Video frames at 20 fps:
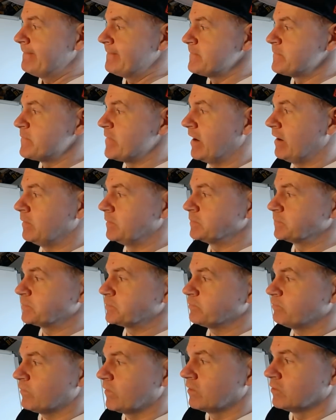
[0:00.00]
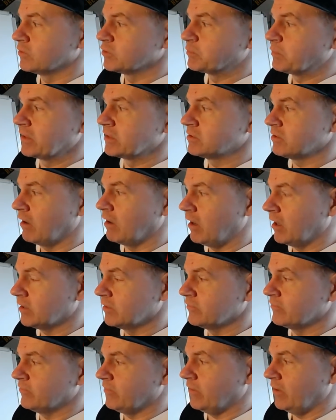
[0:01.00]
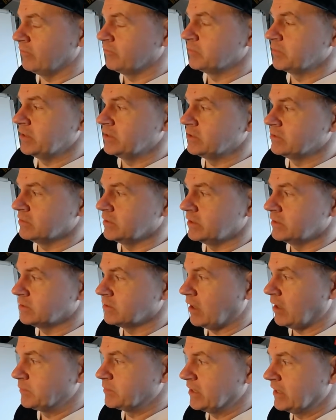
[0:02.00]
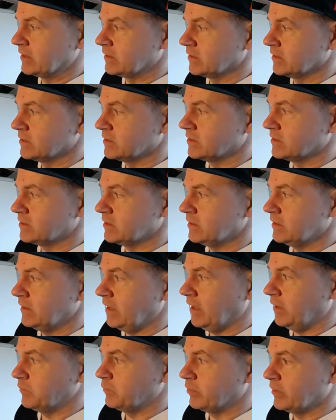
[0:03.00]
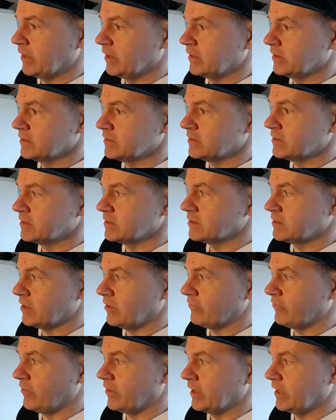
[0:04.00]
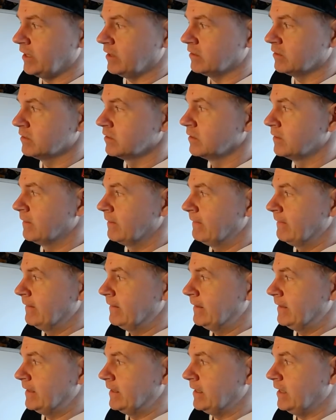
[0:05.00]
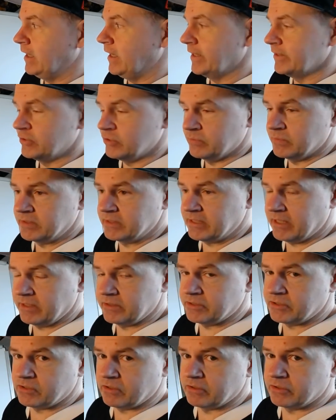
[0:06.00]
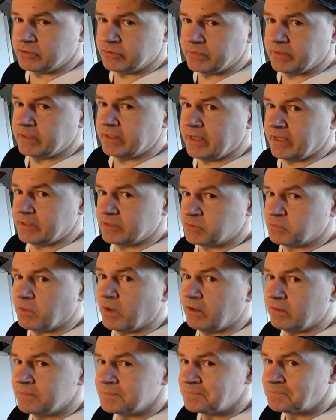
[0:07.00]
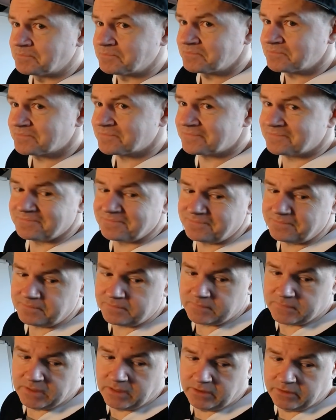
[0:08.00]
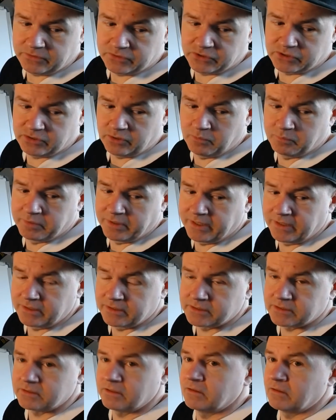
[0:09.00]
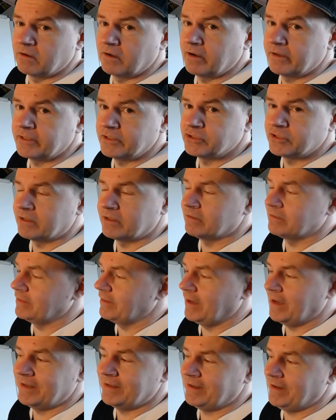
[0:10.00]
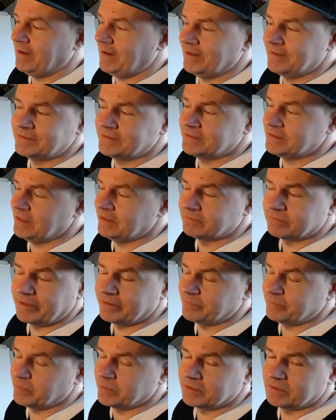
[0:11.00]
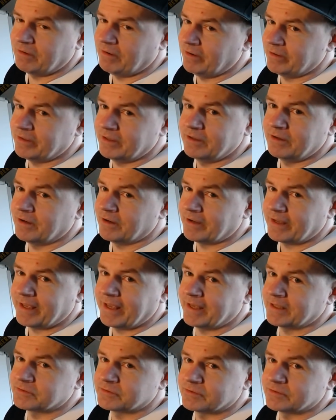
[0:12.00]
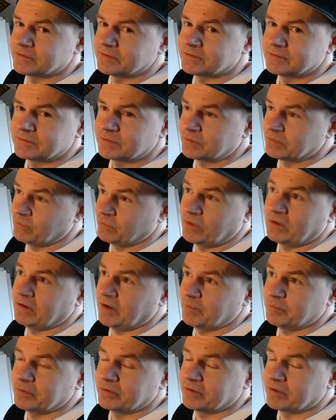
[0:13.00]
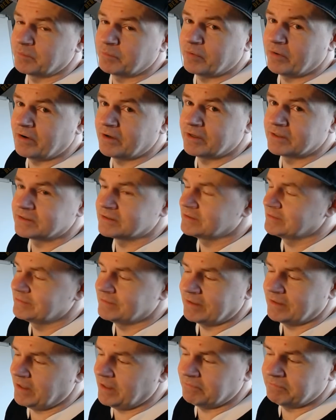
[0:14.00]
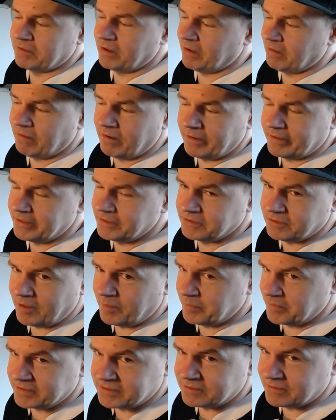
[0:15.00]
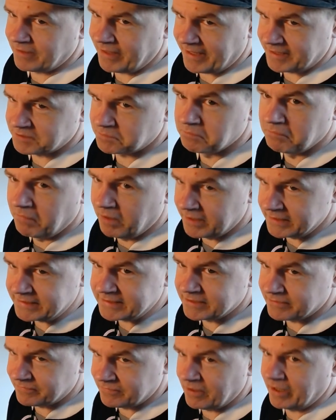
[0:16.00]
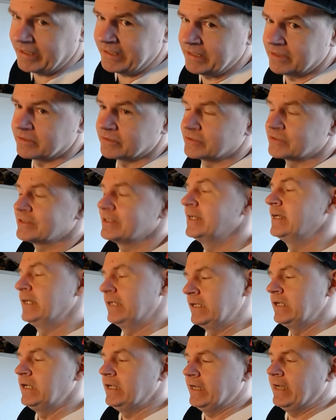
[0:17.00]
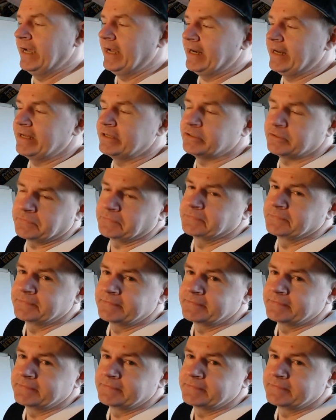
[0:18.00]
Now, there's been talk of, of me doing top ten lists and, and playlists and stuff on here. Uh, I do intend to start doing that as well. Uh, there's still playlists on the Hockey Channel. I, I said right when hockey got canceled, or well, got put on pause, I've got hockey topics to last months, if not years, and I do.